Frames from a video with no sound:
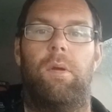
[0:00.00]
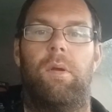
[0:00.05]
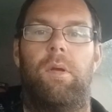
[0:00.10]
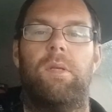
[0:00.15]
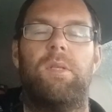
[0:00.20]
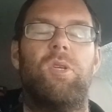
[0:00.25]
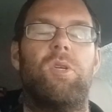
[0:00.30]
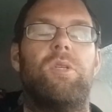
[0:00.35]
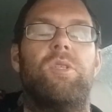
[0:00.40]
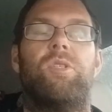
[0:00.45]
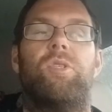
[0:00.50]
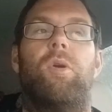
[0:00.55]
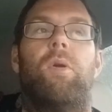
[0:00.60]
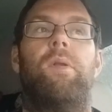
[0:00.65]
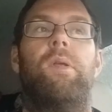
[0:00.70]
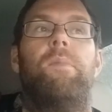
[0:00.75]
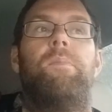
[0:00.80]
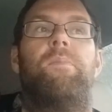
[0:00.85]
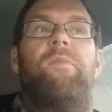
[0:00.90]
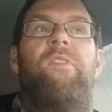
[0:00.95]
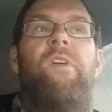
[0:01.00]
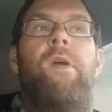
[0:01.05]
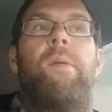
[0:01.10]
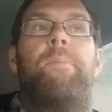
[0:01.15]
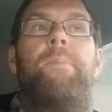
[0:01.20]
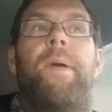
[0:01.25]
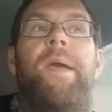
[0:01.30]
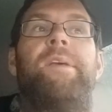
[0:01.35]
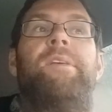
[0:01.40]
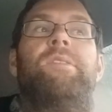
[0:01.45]
It's only very
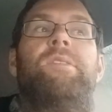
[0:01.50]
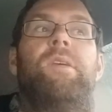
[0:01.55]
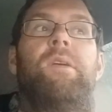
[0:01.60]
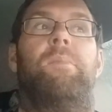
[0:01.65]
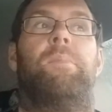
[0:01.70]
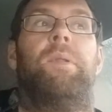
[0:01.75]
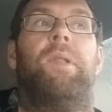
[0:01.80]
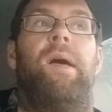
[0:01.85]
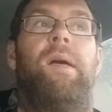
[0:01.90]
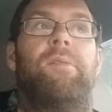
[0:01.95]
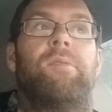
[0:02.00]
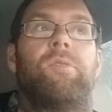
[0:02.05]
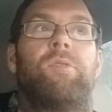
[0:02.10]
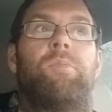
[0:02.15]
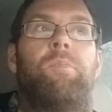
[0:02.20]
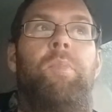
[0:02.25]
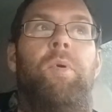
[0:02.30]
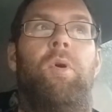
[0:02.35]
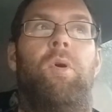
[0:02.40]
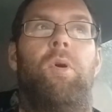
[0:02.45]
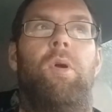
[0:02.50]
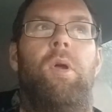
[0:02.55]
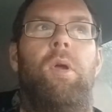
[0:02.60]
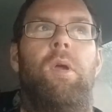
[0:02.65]
basic plants, but